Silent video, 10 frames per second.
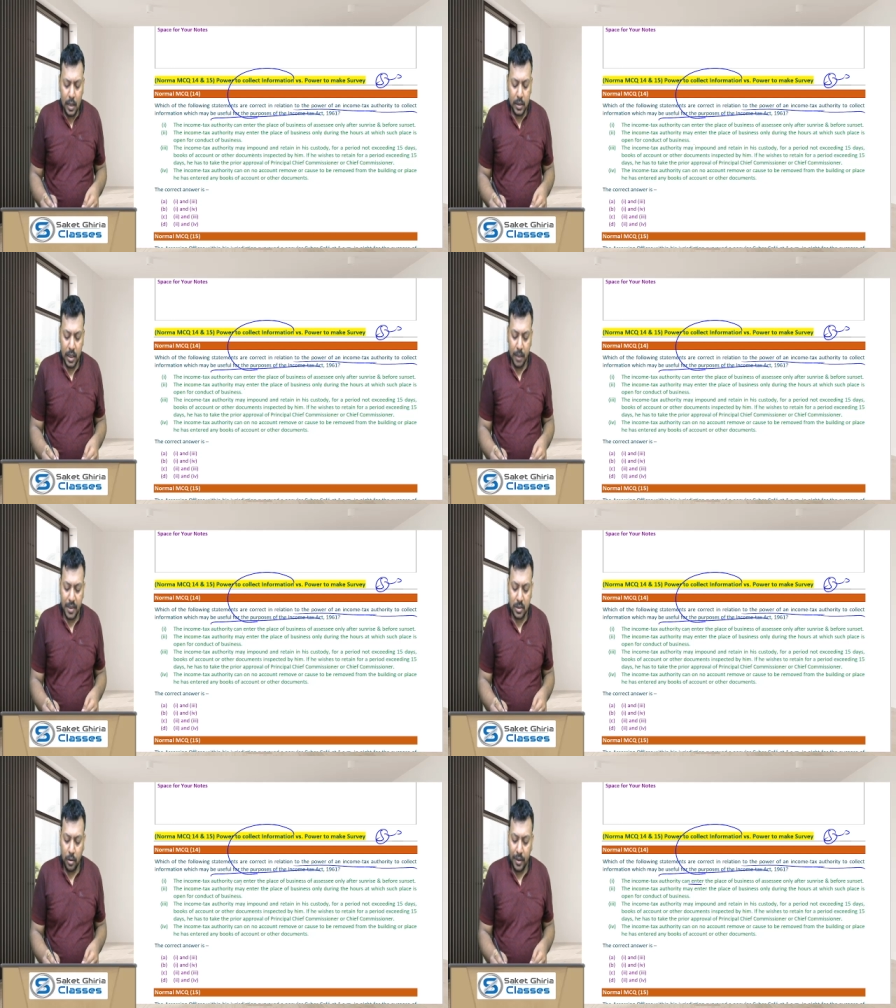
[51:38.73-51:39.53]
The Income
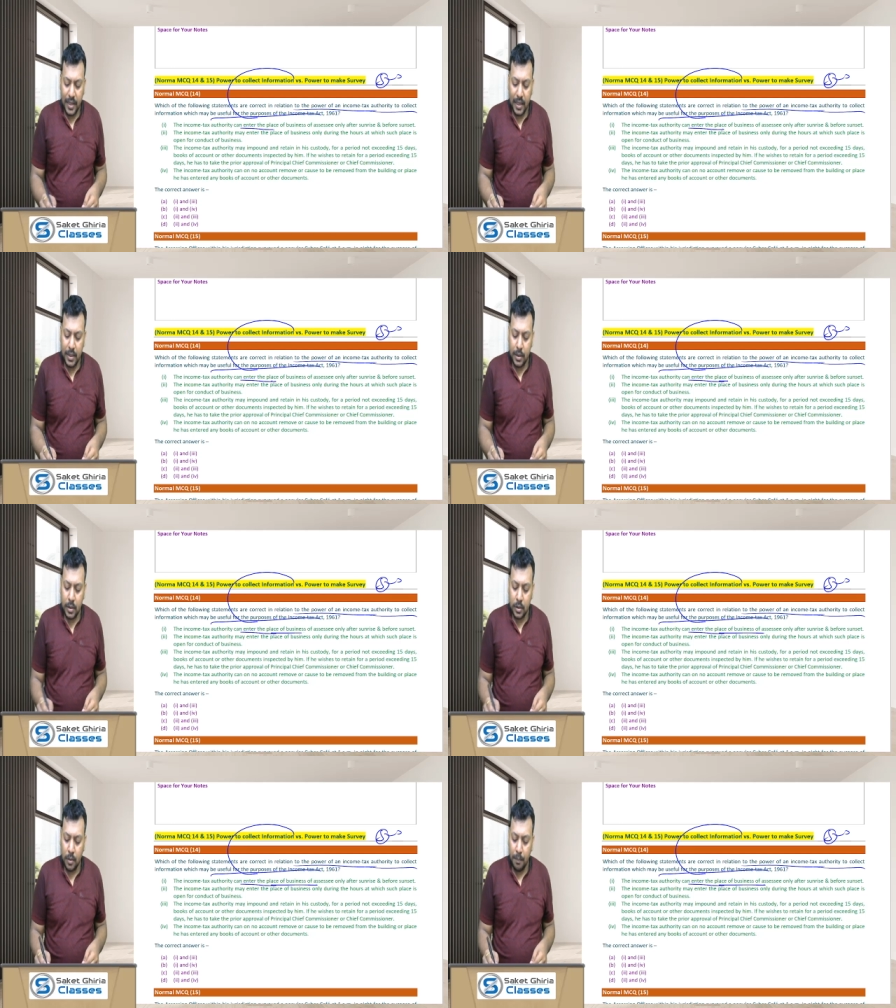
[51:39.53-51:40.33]
Tax Authority can enter
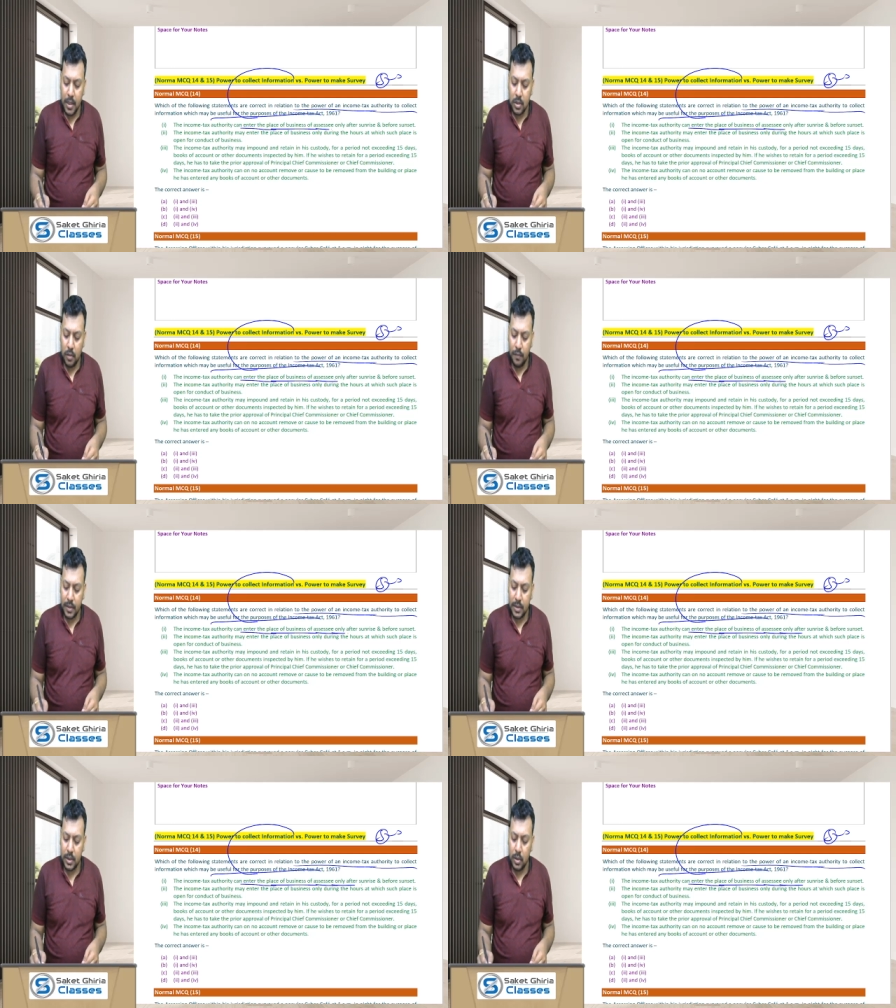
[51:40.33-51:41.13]
into the place of
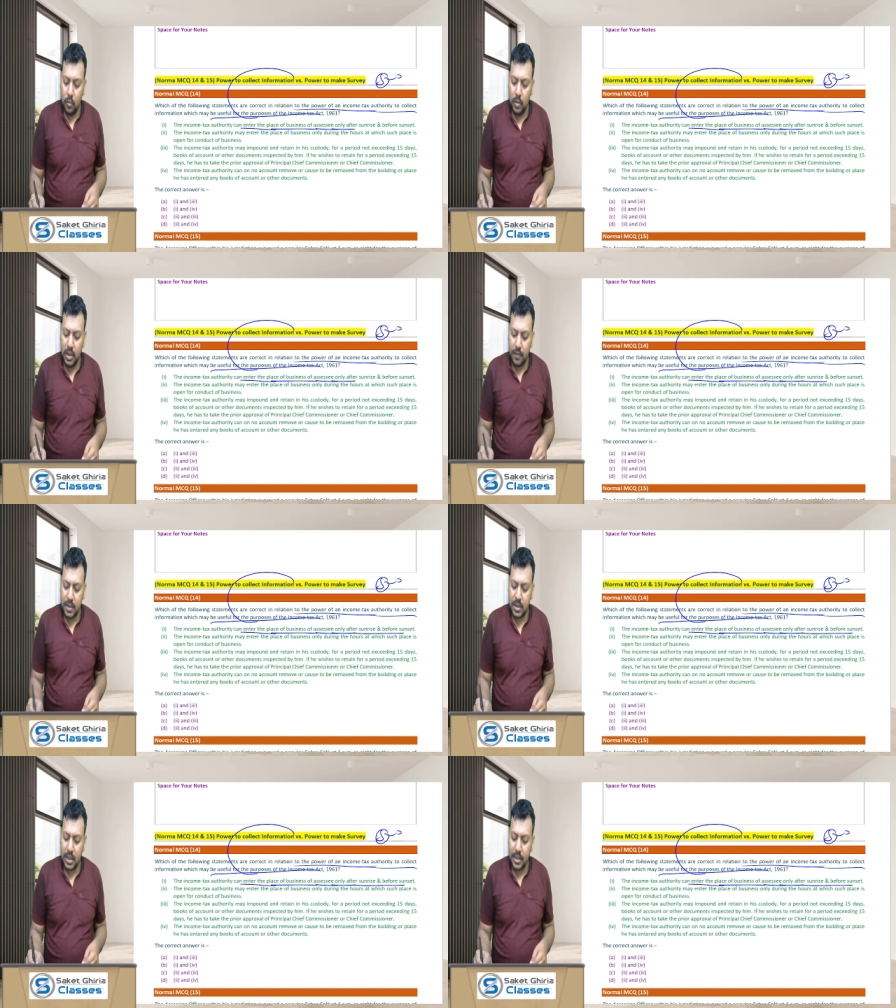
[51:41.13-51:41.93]
assessee only after
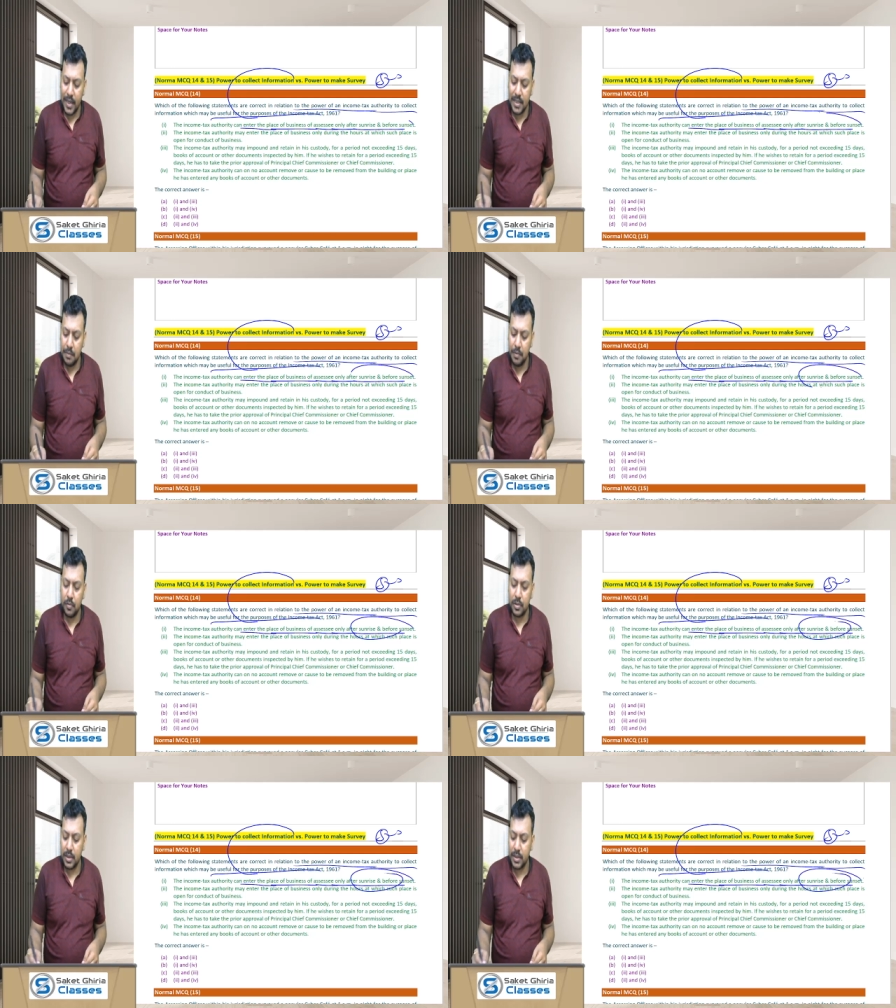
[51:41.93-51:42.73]
sunrise and
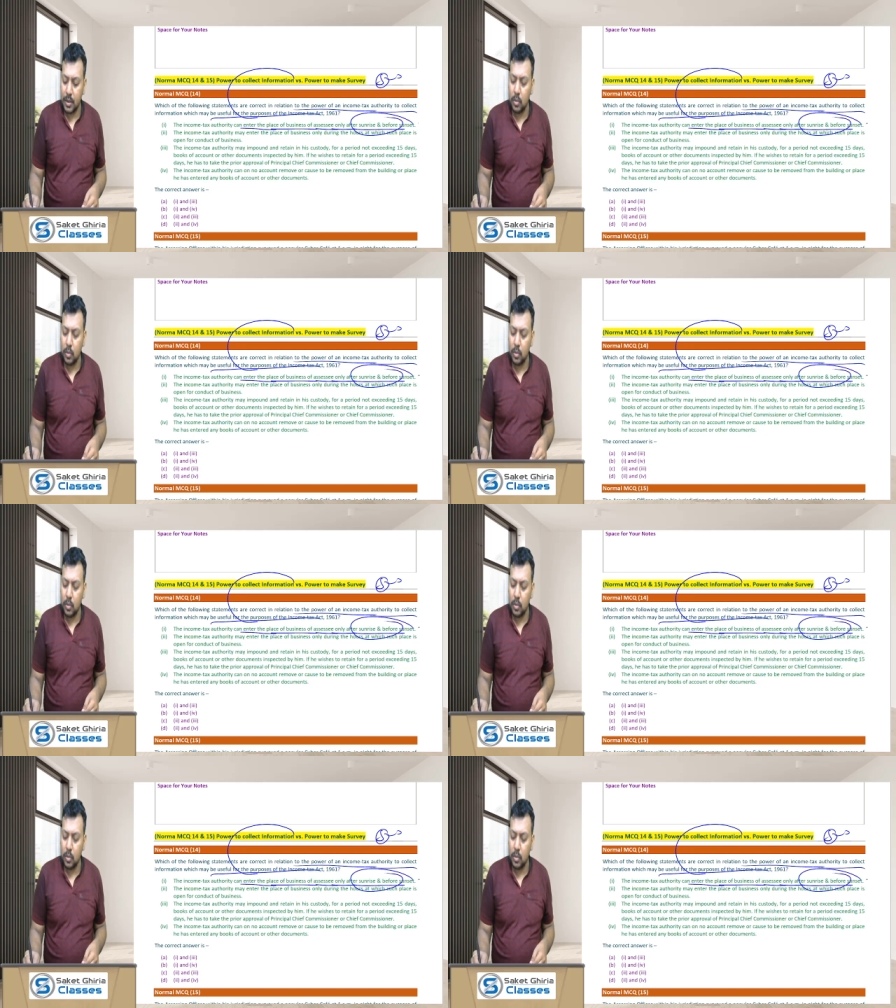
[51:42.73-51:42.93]
before sunset.